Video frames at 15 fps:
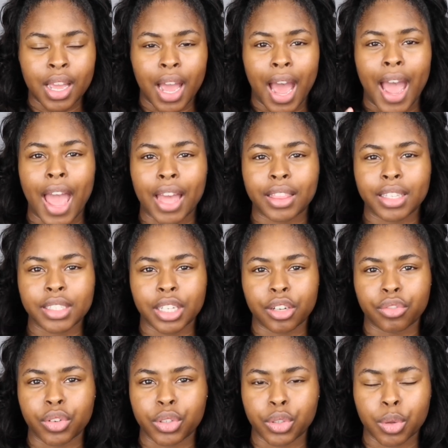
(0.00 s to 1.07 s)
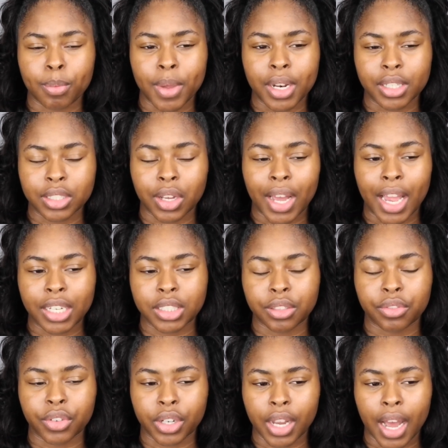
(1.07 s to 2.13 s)
I had this hair for a little minute, so I
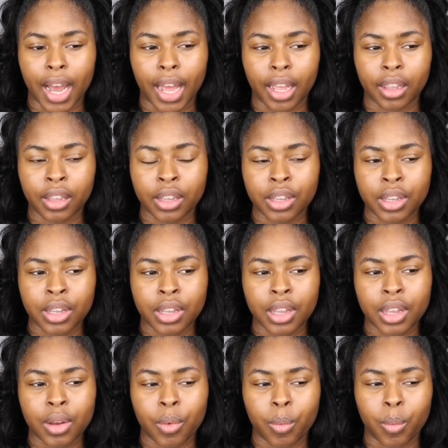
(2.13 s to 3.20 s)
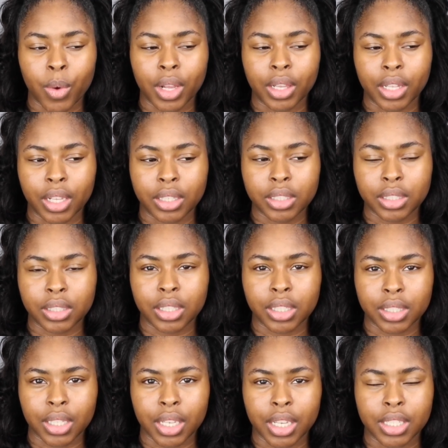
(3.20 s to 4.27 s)
actually forgot what links
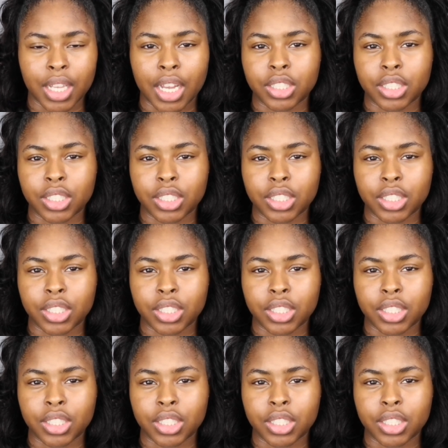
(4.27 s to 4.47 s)
this is.